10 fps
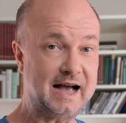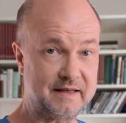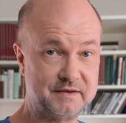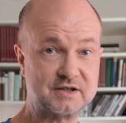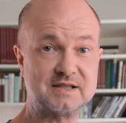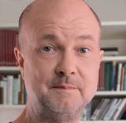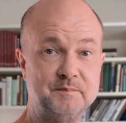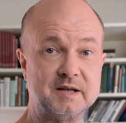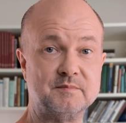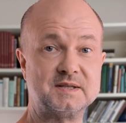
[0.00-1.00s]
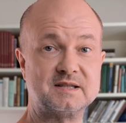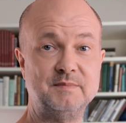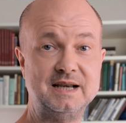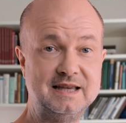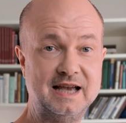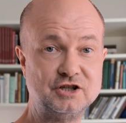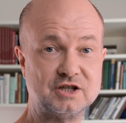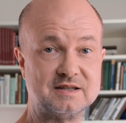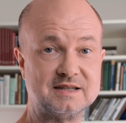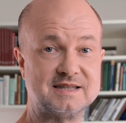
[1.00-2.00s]
other symptoms,
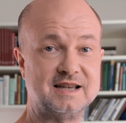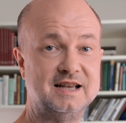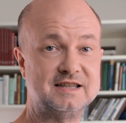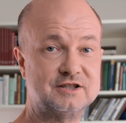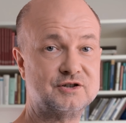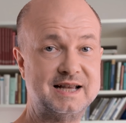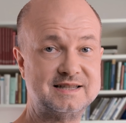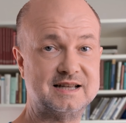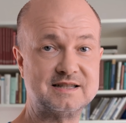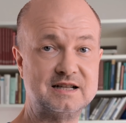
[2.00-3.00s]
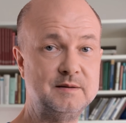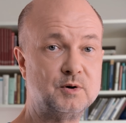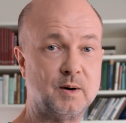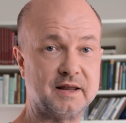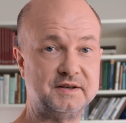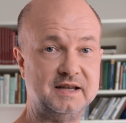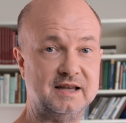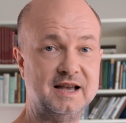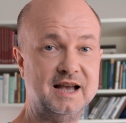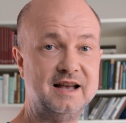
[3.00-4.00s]
medications, stress, and sleep
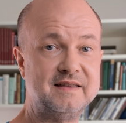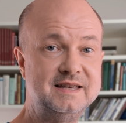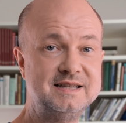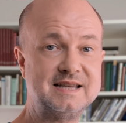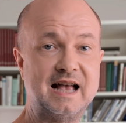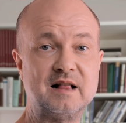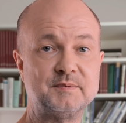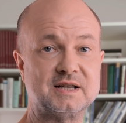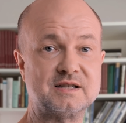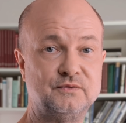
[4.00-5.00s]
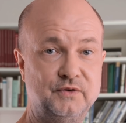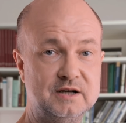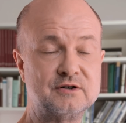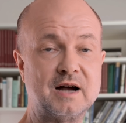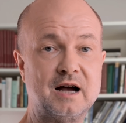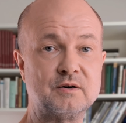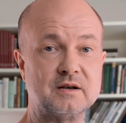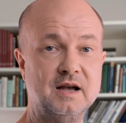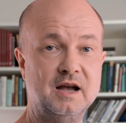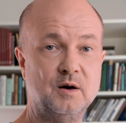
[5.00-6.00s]
quality. This helps us figure
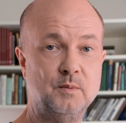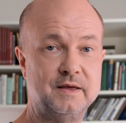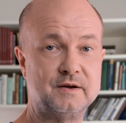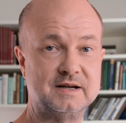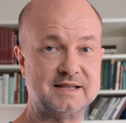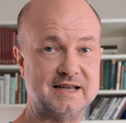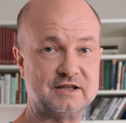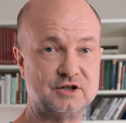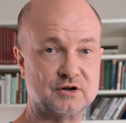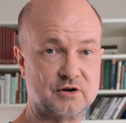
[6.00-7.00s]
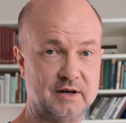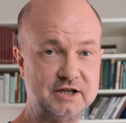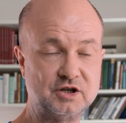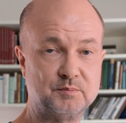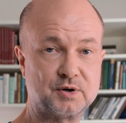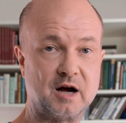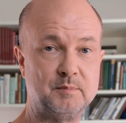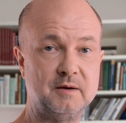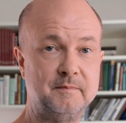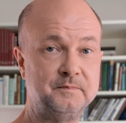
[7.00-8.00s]
out whether it's a circulation
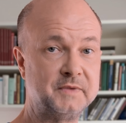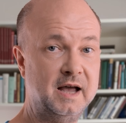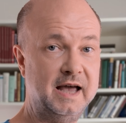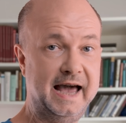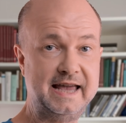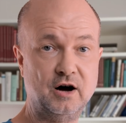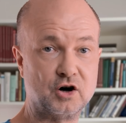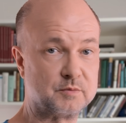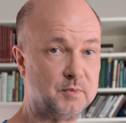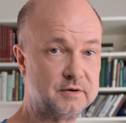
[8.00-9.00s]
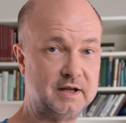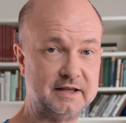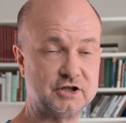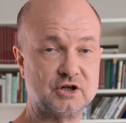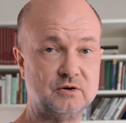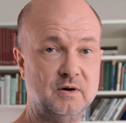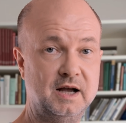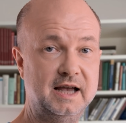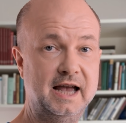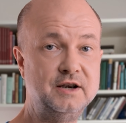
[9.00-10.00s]
problem, a hormonal issue,
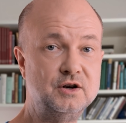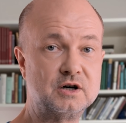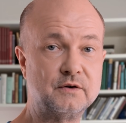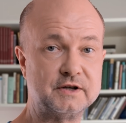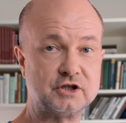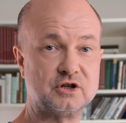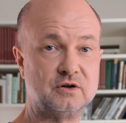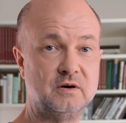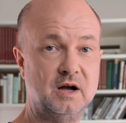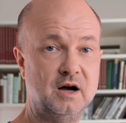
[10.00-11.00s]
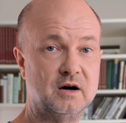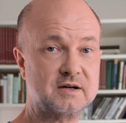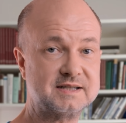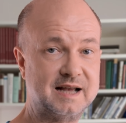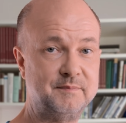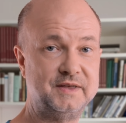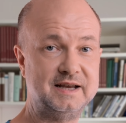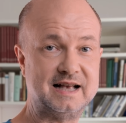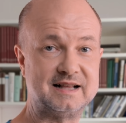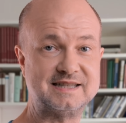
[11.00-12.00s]
a nerve issue, or
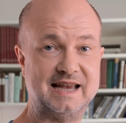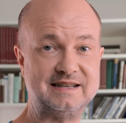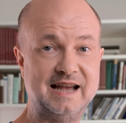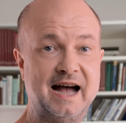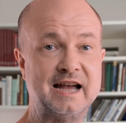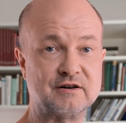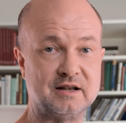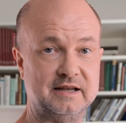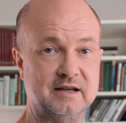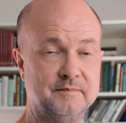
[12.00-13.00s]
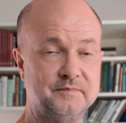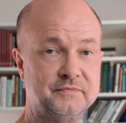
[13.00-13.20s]
something else entirely.